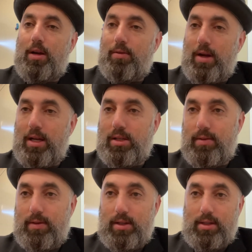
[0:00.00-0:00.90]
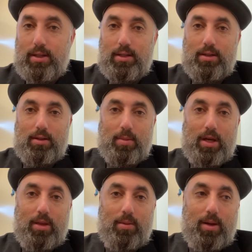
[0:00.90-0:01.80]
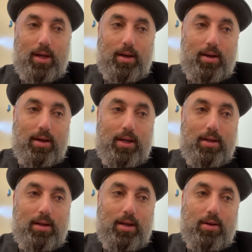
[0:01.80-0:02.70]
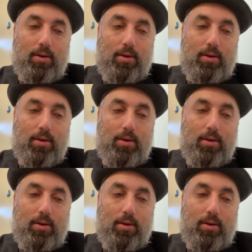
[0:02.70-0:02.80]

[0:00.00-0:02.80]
a range of diseases, by the way, E.